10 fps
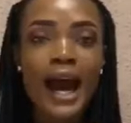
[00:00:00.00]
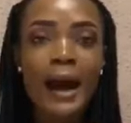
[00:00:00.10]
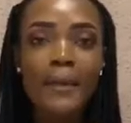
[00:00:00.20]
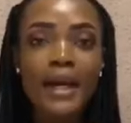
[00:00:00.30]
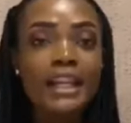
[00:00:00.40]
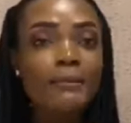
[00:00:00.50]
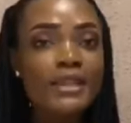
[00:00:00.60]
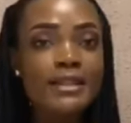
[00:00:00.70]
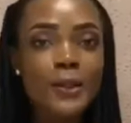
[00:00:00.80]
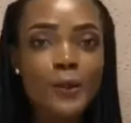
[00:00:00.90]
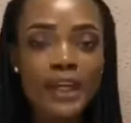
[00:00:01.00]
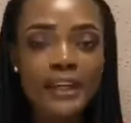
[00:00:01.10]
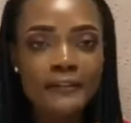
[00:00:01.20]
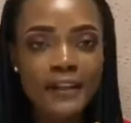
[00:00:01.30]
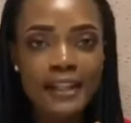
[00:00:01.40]
My name is
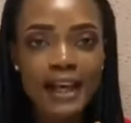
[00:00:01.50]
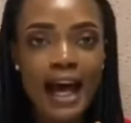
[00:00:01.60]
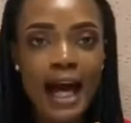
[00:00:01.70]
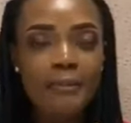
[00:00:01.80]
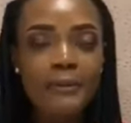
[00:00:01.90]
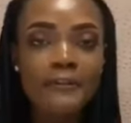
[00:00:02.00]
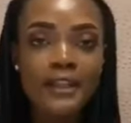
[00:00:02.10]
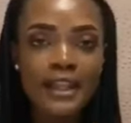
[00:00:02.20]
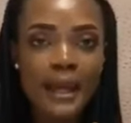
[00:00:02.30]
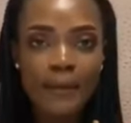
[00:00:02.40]
Yvana. I'm a fifth-year